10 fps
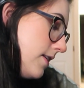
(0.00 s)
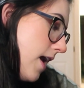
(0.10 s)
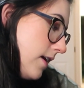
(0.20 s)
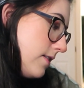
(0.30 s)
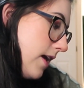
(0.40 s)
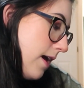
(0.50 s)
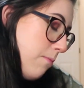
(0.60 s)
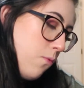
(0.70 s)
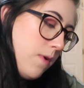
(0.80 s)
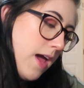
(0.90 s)
Next
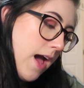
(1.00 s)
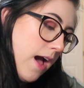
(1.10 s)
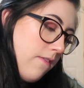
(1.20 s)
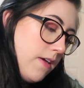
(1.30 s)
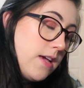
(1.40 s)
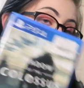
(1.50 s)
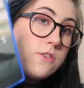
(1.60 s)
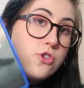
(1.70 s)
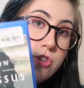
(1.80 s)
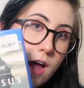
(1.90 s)
game we have
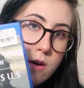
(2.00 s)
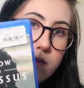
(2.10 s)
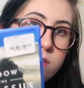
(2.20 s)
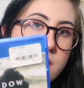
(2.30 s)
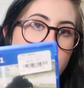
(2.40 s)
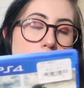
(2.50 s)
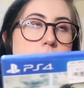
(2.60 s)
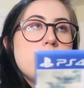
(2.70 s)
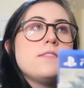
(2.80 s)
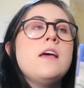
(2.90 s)
is Shadow of the
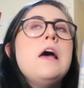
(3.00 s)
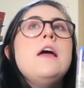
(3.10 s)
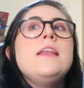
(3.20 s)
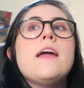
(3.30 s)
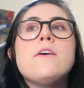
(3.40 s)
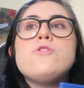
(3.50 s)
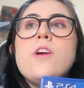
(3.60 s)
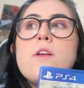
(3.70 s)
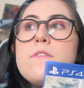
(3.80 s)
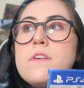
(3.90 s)
Colossus. Now,
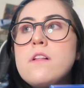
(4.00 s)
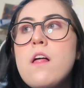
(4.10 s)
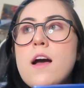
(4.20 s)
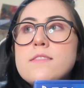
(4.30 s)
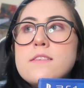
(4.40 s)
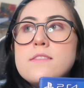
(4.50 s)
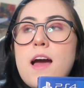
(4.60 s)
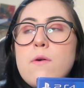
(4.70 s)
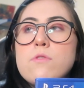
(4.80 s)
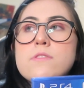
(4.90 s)
Shadow of the
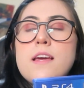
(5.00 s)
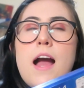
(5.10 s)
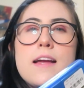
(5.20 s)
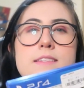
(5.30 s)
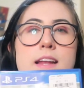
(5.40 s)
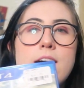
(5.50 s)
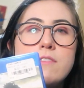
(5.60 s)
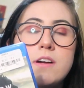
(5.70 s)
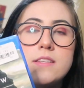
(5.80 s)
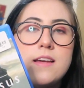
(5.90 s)
Colossus, I will say I did
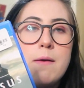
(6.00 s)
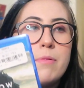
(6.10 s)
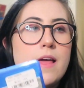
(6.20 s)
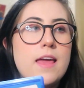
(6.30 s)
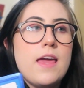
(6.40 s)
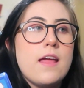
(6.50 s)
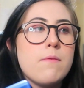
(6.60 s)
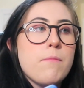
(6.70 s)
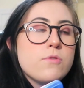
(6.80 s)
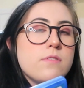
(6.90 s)
have a good time playing
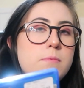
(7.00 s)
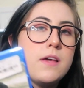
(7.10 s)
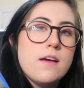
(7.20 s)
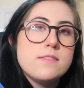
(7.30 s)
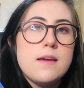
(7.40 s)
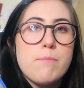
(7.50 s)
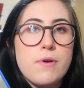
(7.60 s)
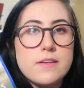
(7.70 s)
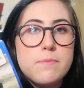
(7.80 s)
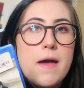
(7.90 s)
it, mostly because it
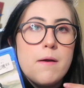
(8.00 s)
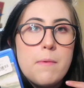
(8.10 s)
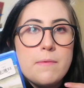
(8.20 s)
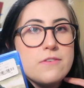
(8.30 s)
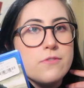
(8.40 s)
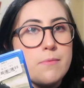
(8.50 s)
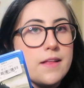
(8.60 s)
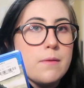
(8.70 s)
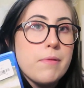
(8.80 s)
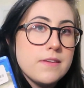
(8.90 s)
brings back memories from
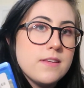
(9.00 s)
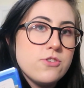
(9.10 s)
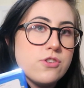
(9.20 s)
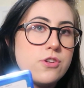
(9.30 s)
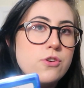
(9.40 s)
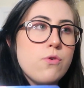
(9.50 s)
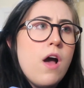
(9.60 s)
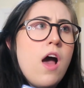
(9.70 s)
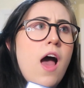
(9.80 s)
like the PlayStation 2.